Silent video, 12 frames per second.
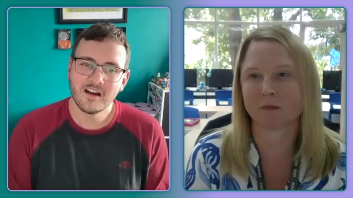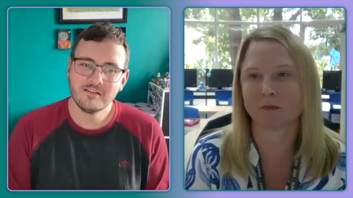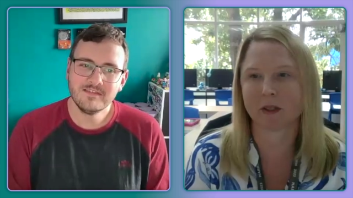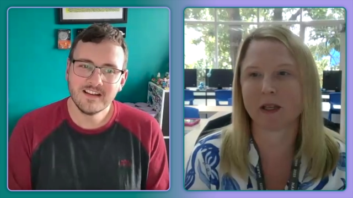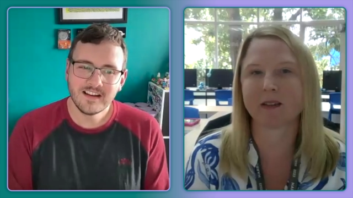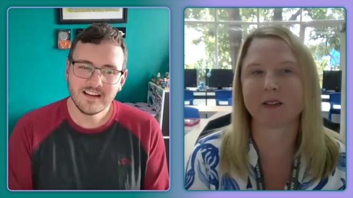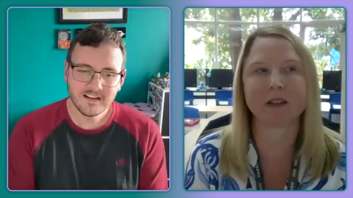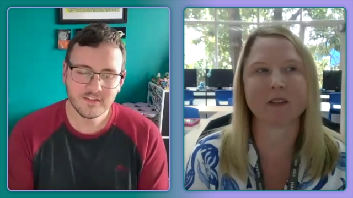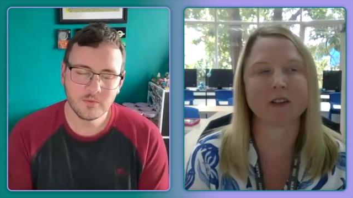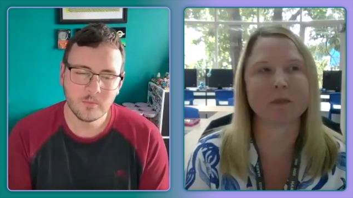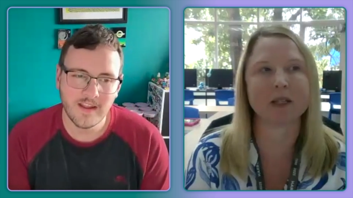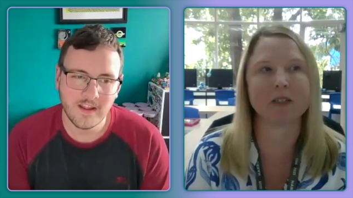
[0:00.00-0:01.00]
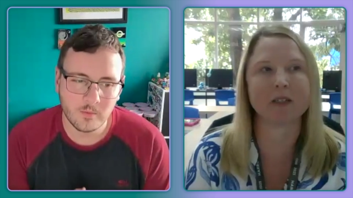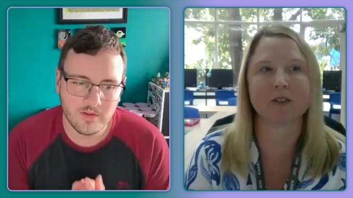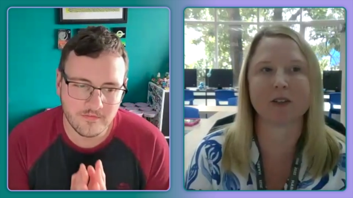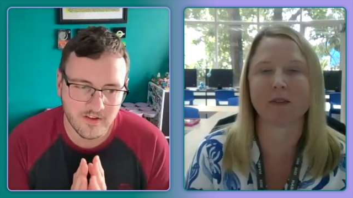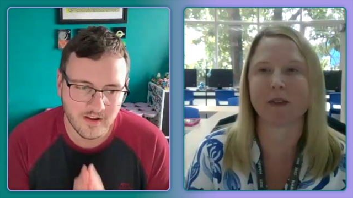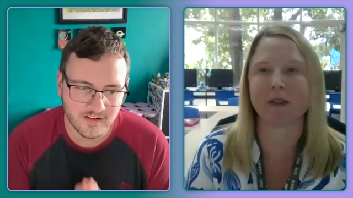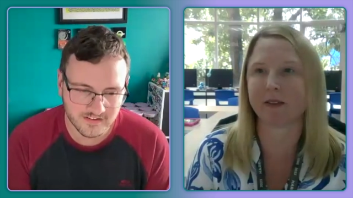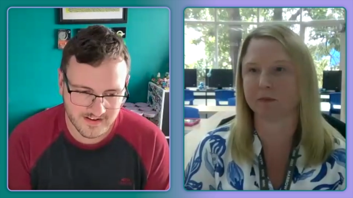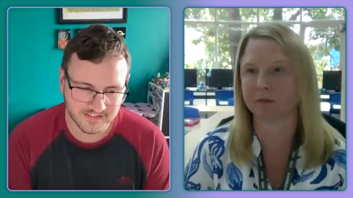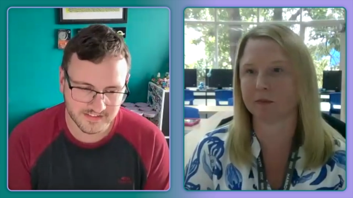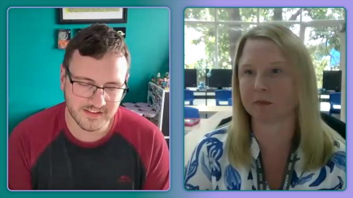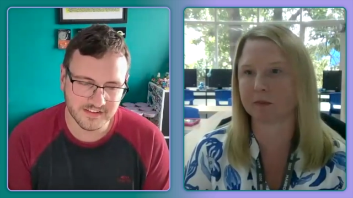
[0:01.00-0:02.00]
Speaker 1: I really like the way with guided
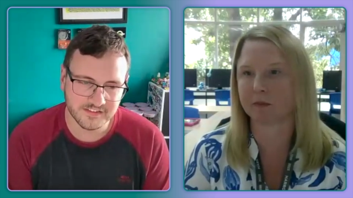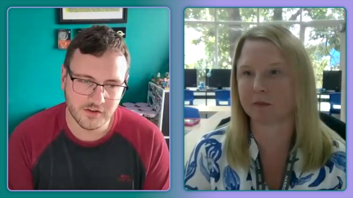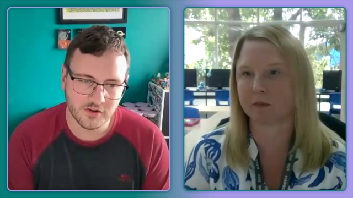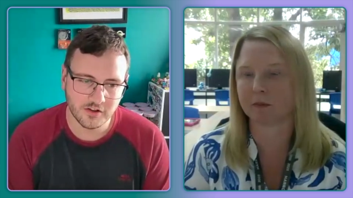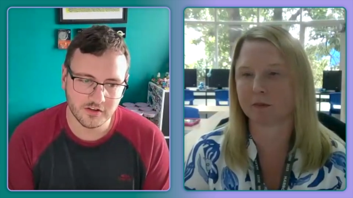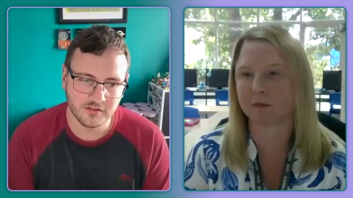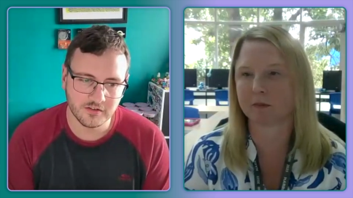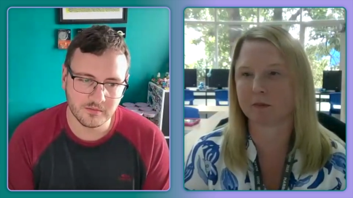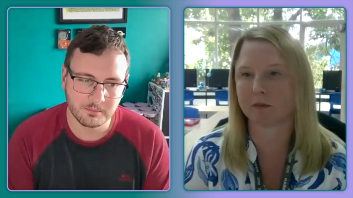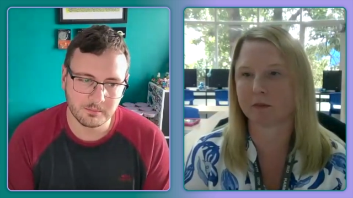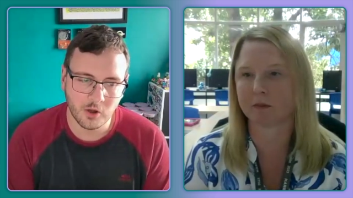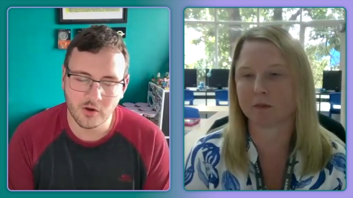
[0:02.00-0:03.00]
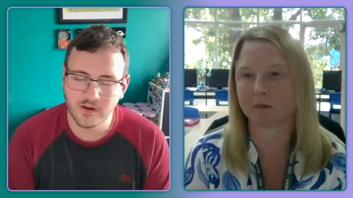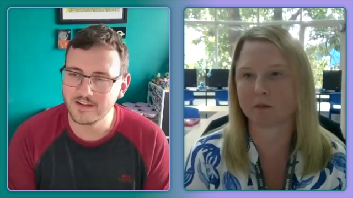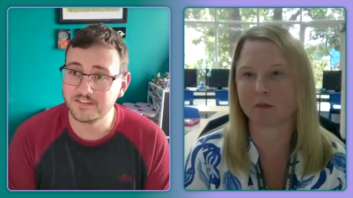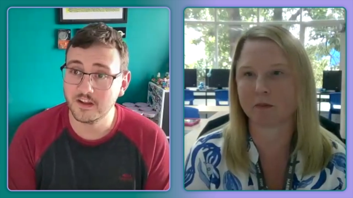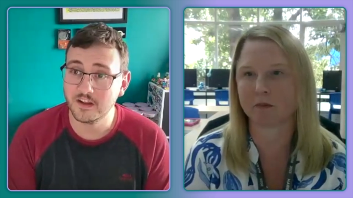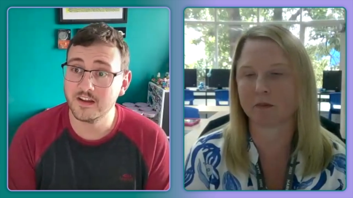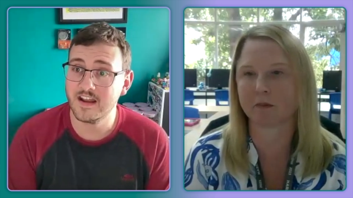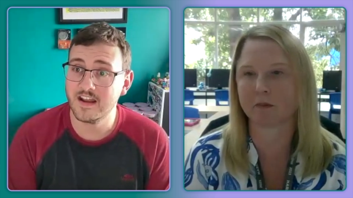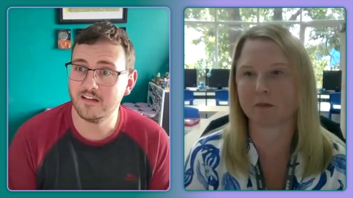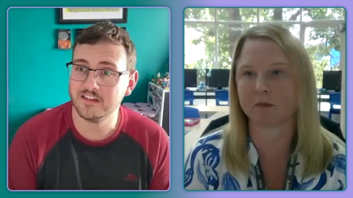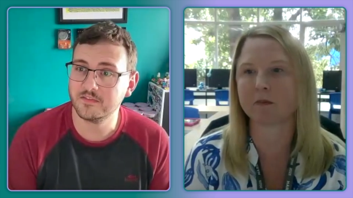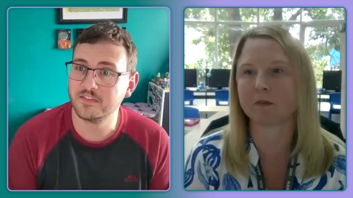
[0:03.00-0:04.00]
access you can block out certain
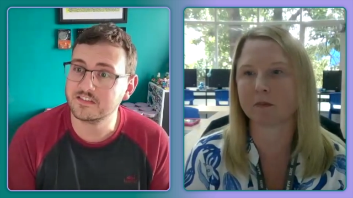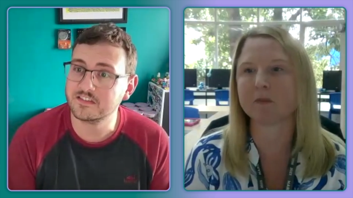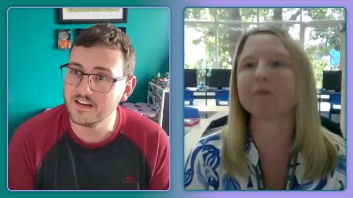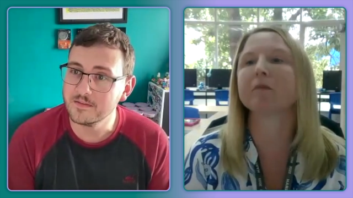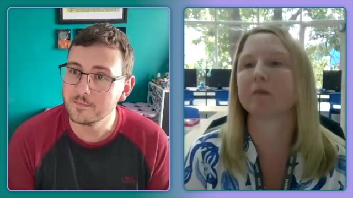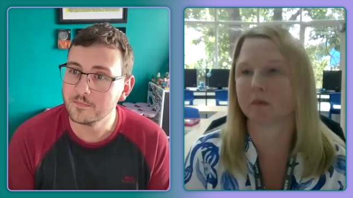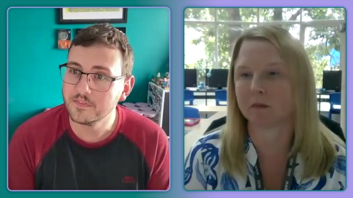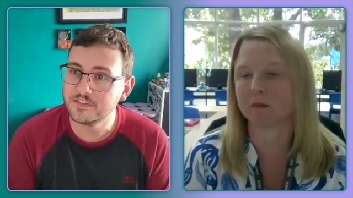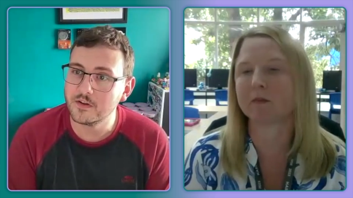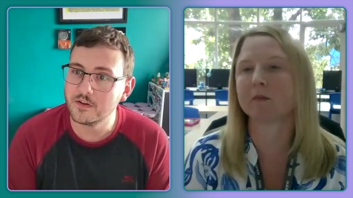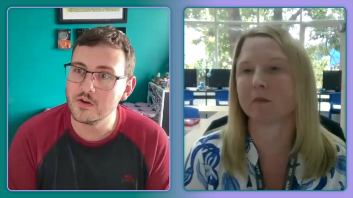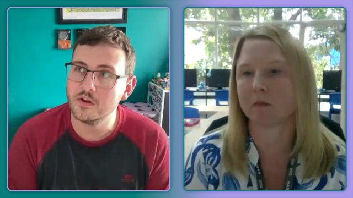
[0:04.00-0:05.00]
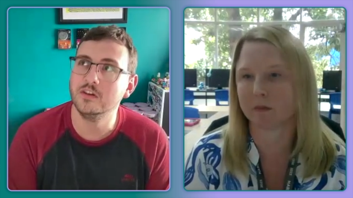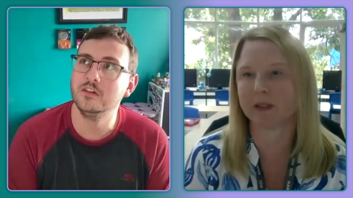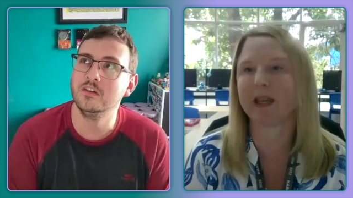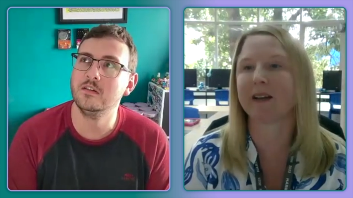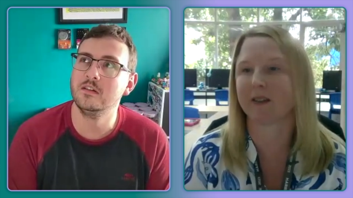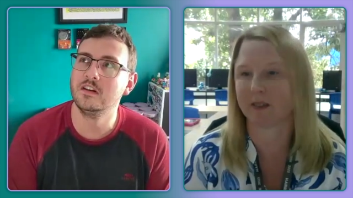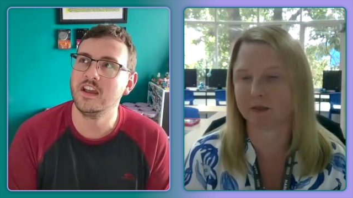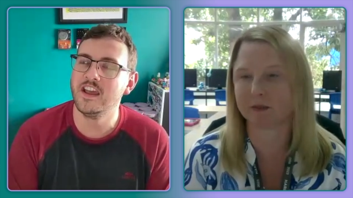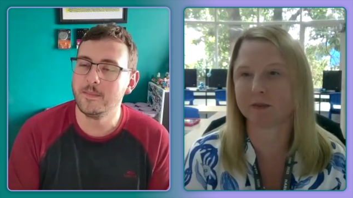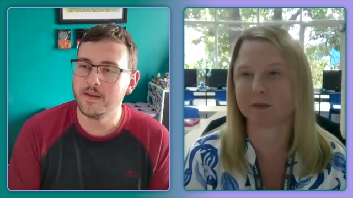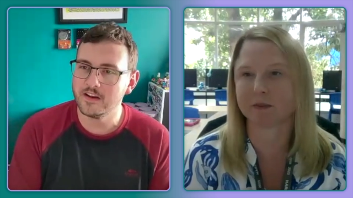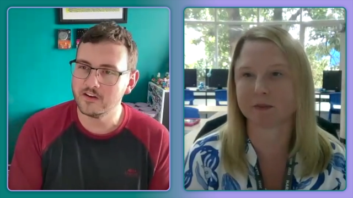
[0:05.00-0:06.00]
areas of the screen. So you can
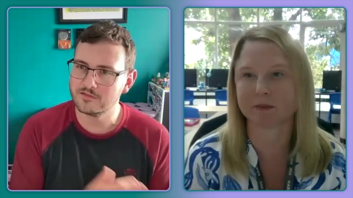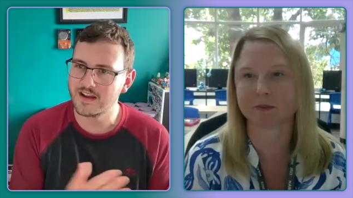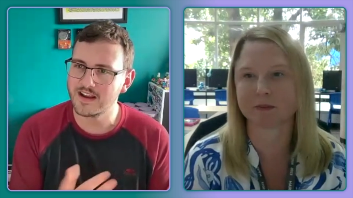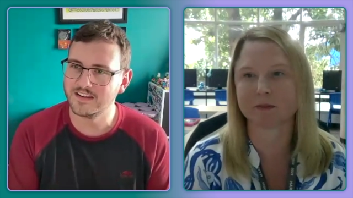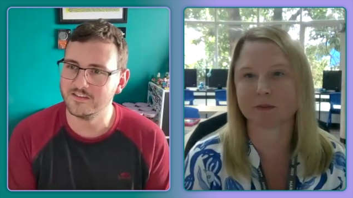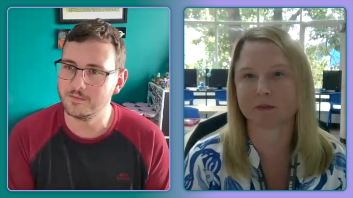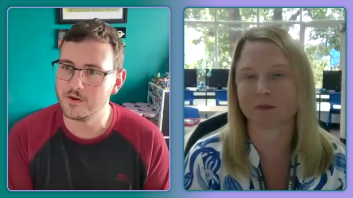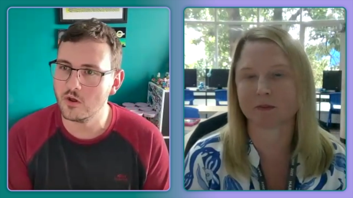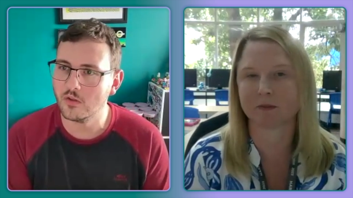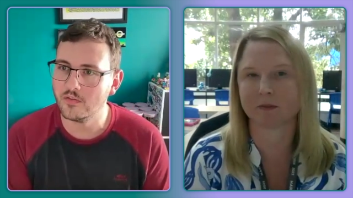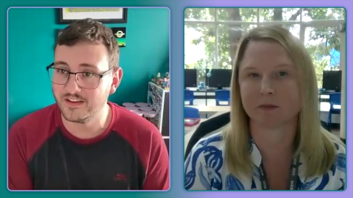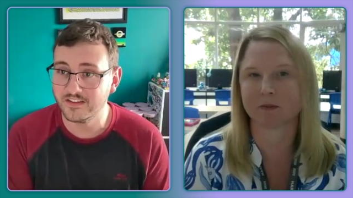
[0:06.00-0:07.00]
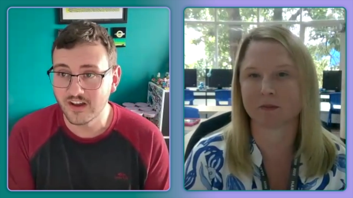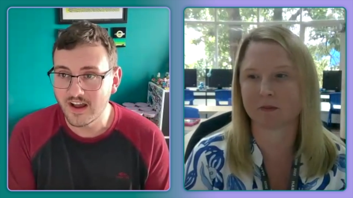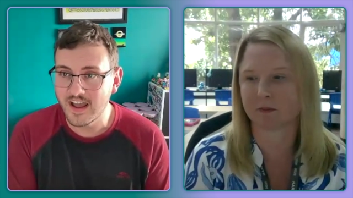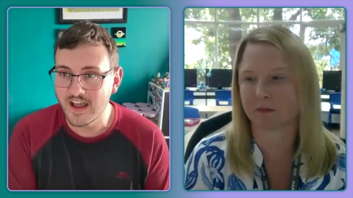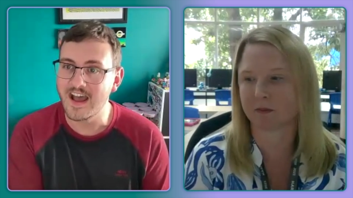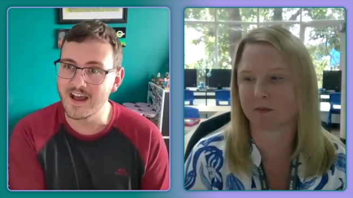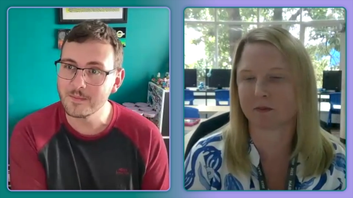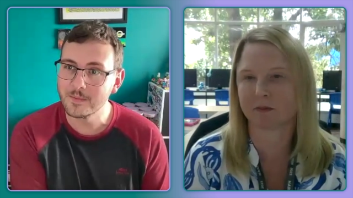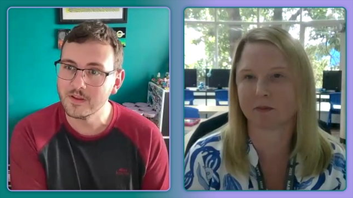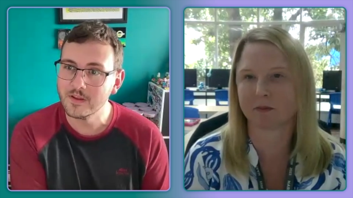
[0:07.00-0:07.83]
keep it interactive but not the entire app.